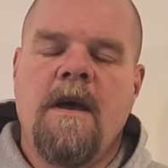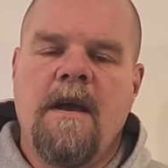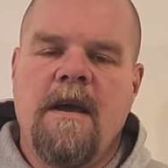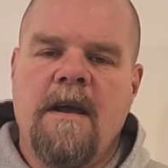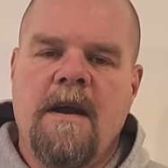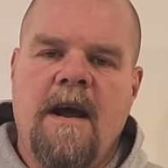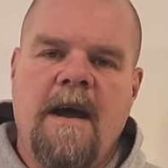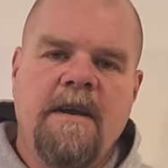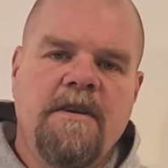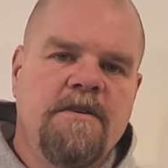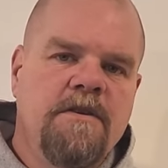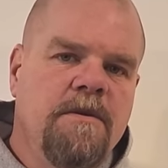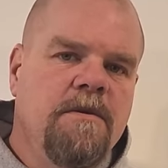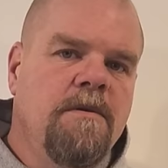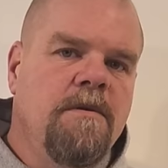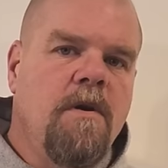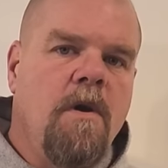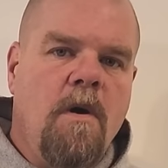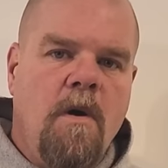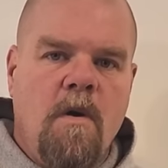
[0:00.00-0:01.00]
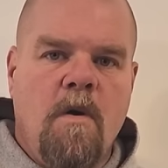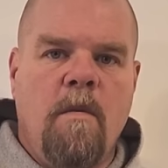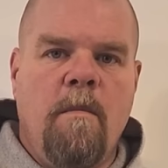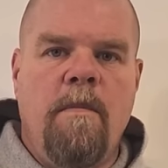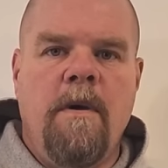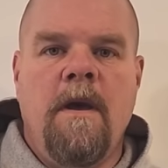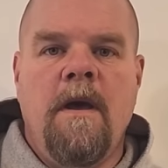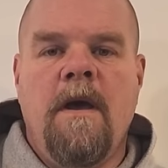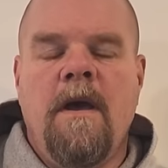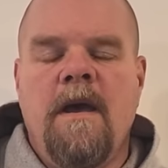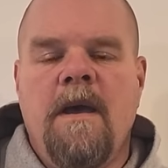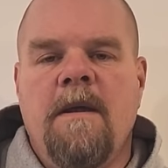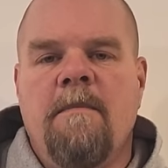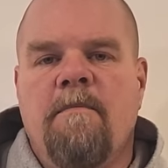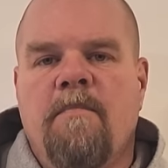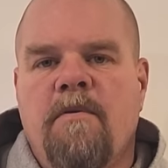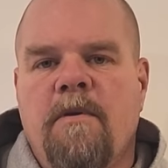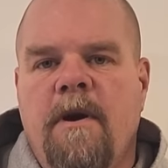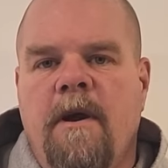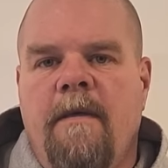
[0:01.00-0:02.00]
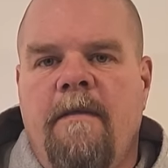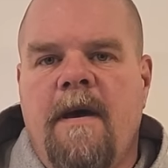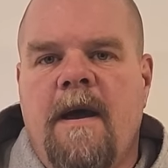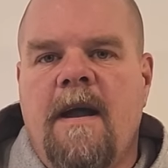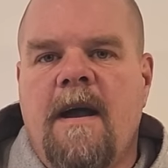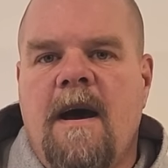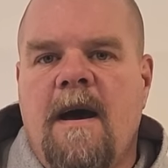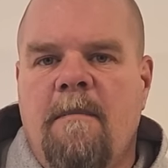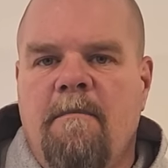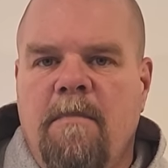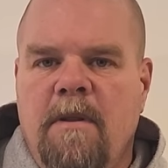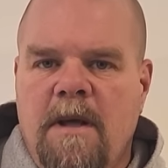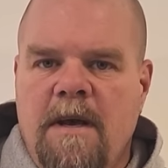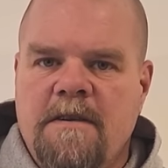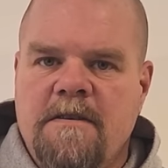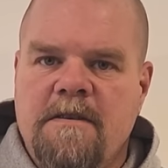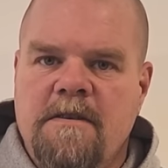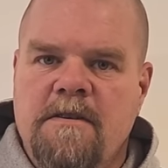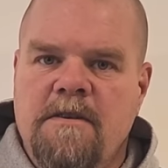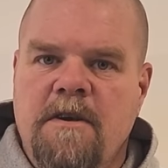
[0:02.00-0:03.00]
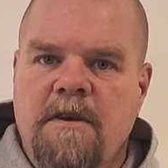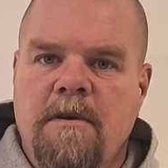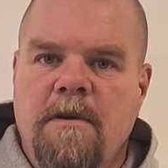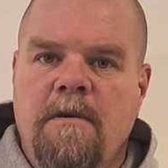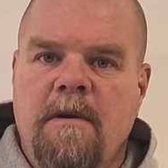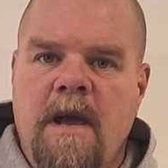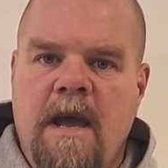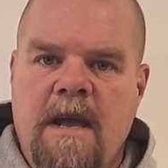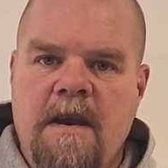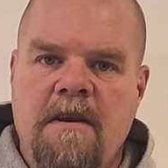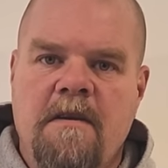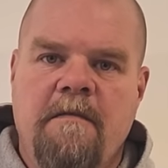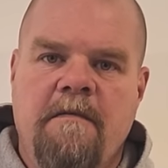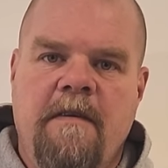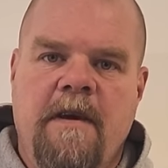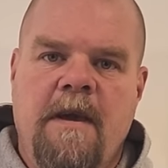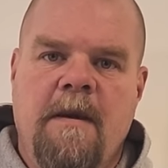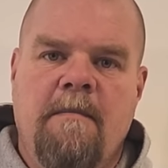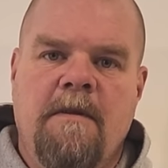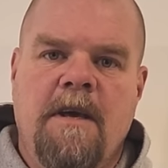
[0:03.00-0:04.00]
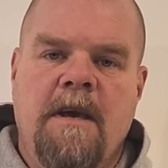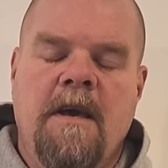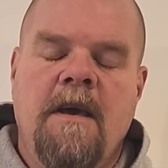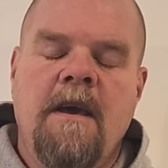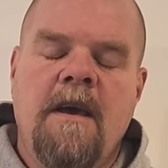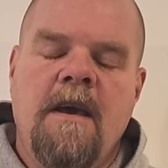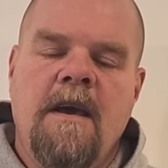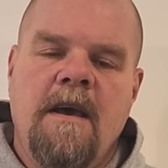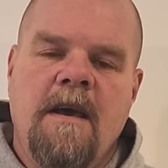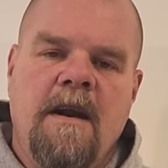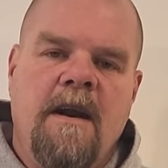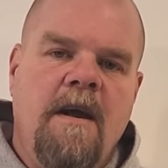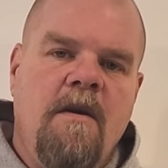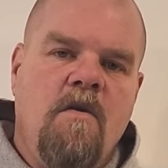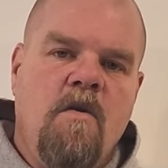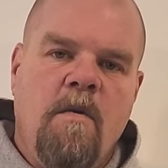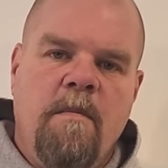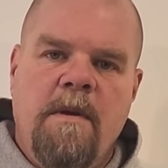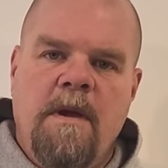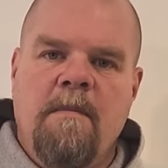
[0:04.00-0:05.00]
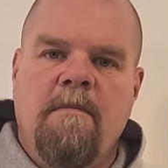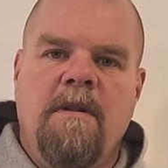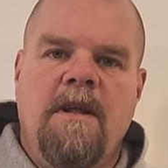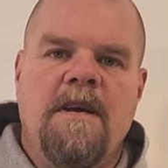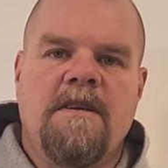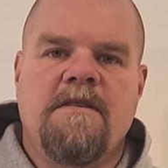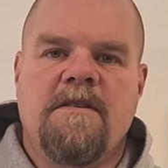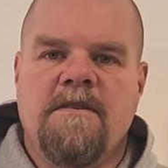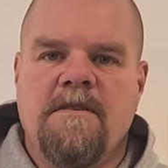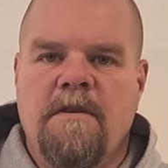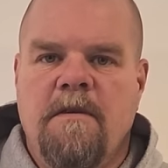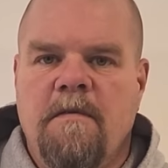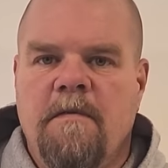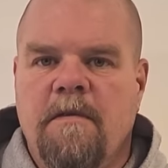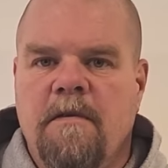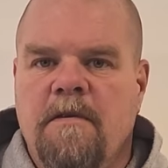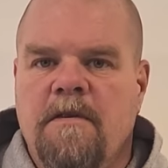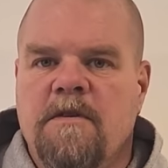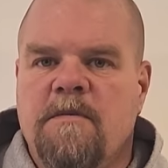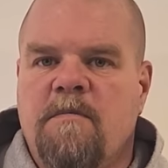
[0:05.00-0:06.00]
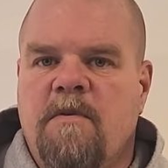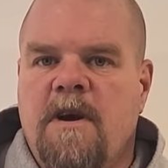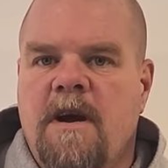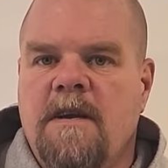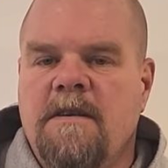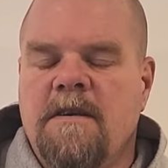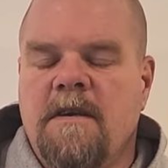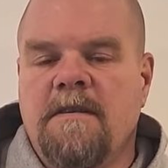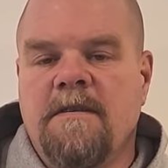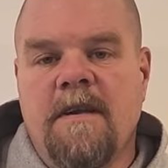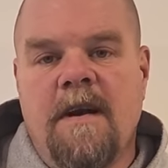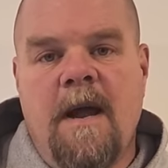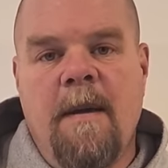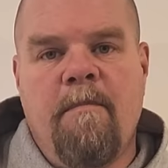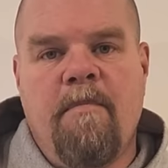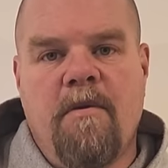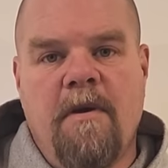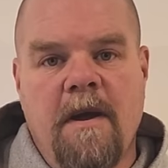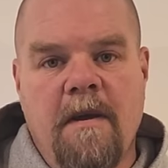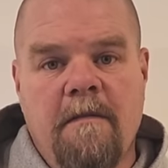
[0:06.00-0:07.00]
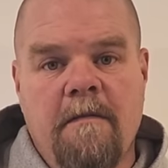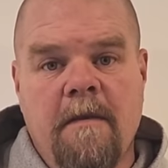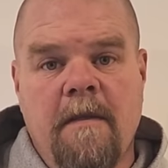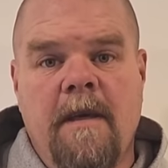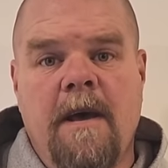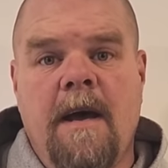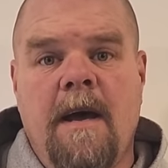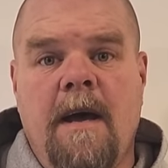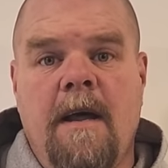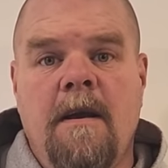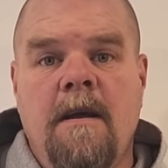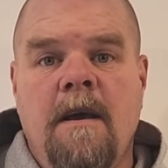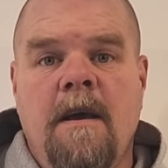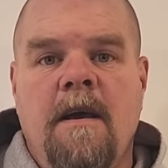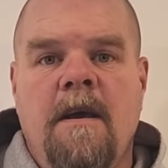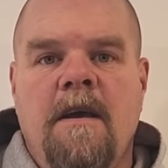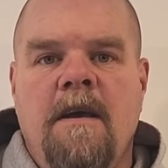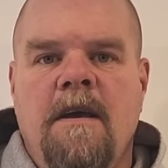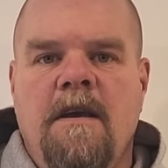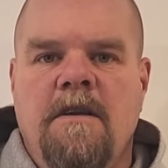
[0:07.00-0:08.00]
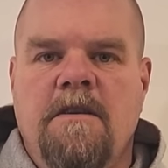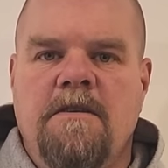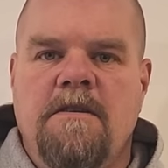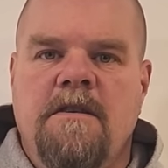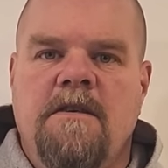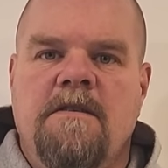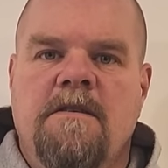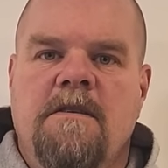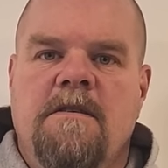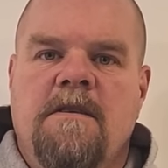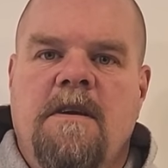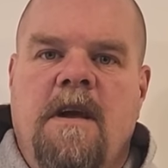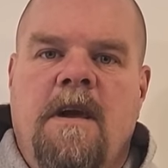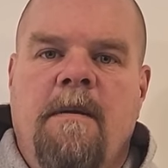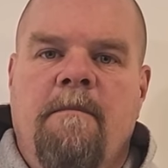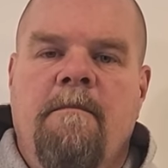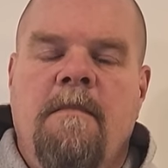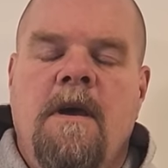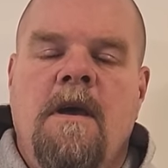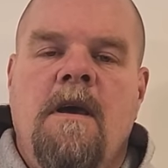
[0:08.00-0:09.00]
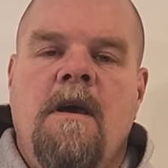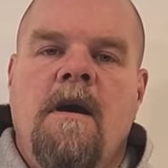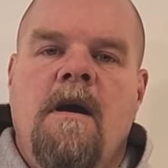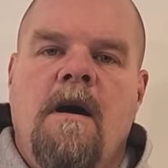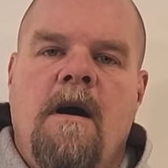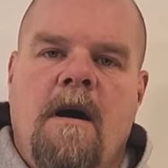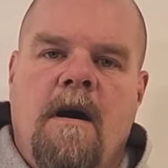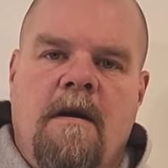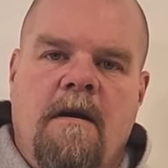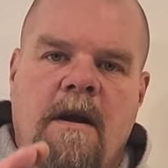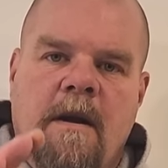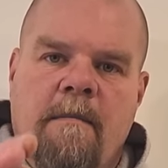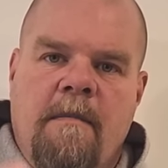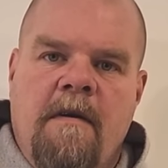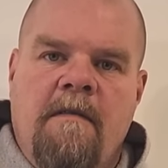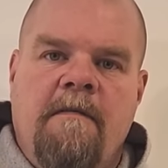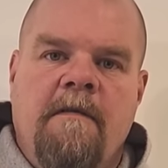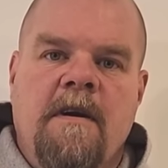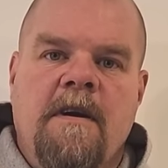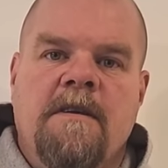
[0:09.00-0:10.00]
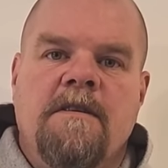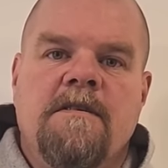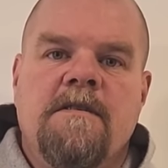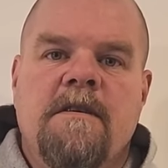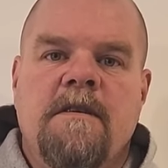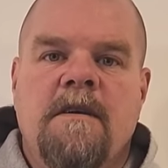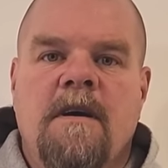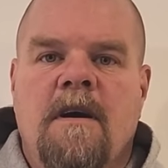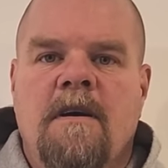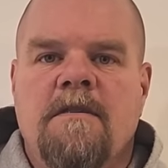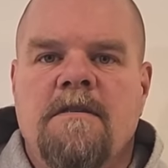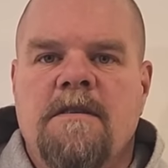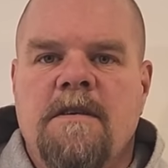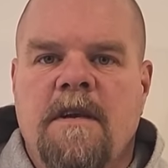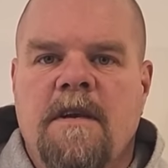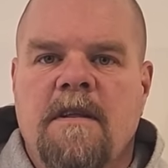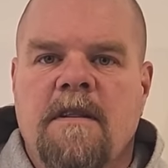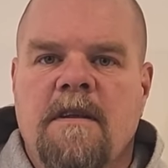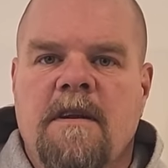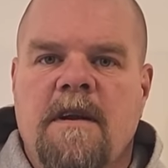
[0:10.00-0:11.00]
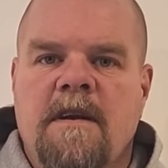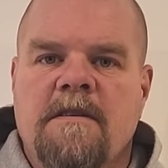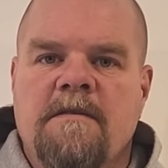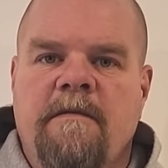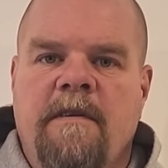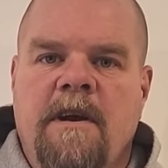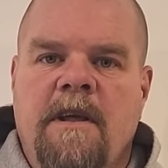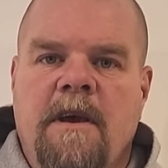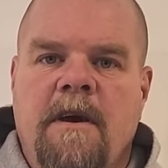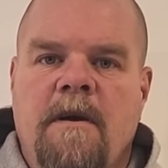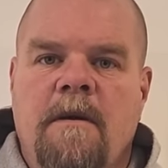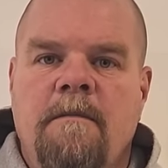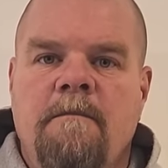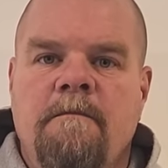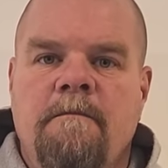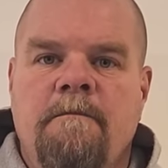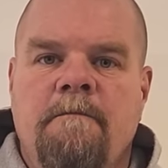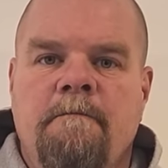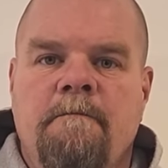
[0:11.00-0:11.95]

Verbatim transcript: And I do hope and pray that God blesses you and your family. And I hope he blesses you through this project. And I pray for that in Jesus' name. All right, my friends, I'll see you on the next video.